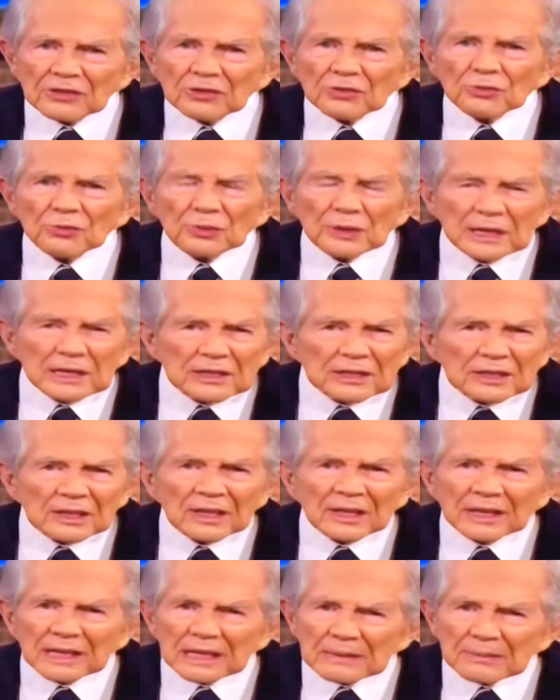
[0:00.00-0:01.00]
You read
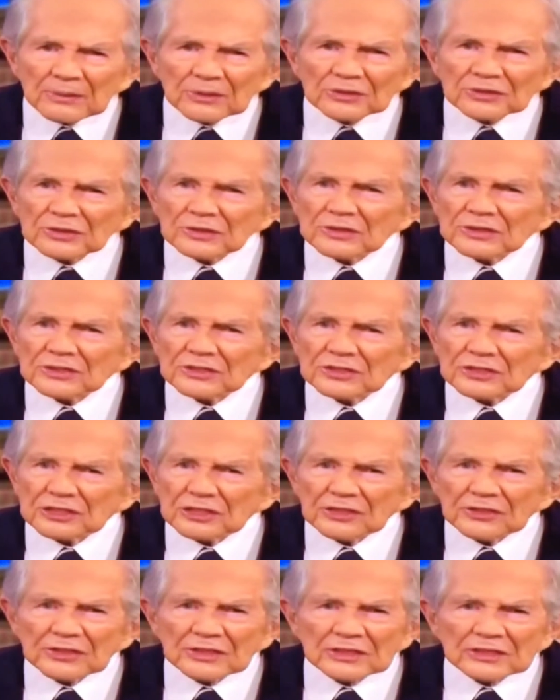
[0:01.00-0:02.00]
the labels of the
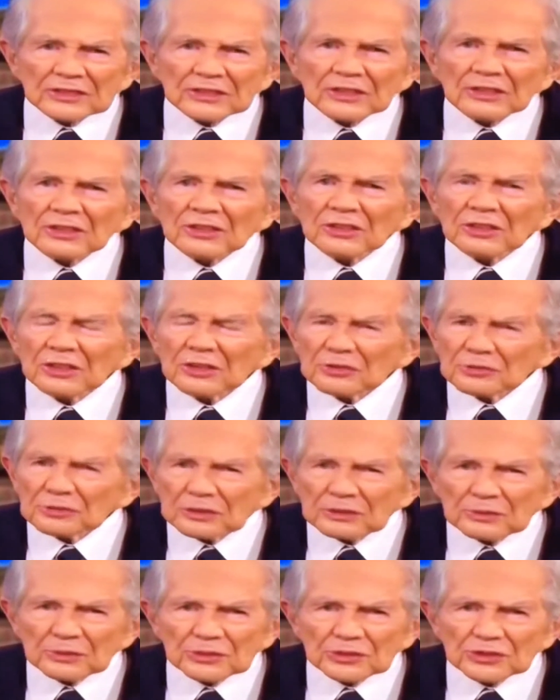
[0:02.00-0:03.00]
cereals, they're
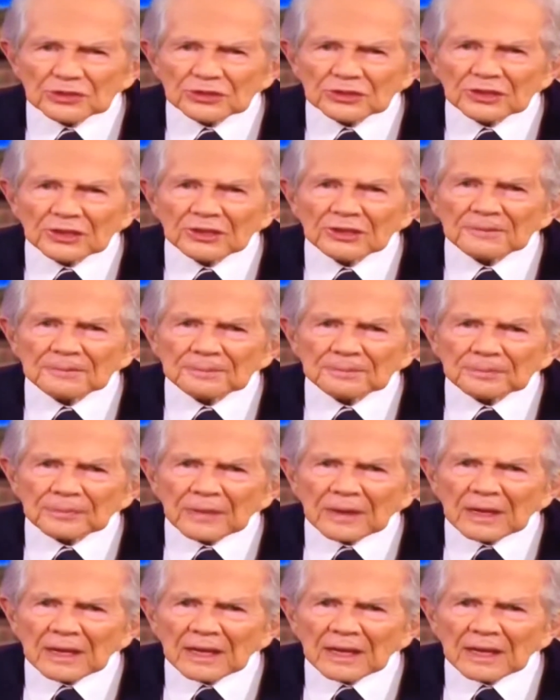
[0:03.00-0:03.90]
loaded with sugar.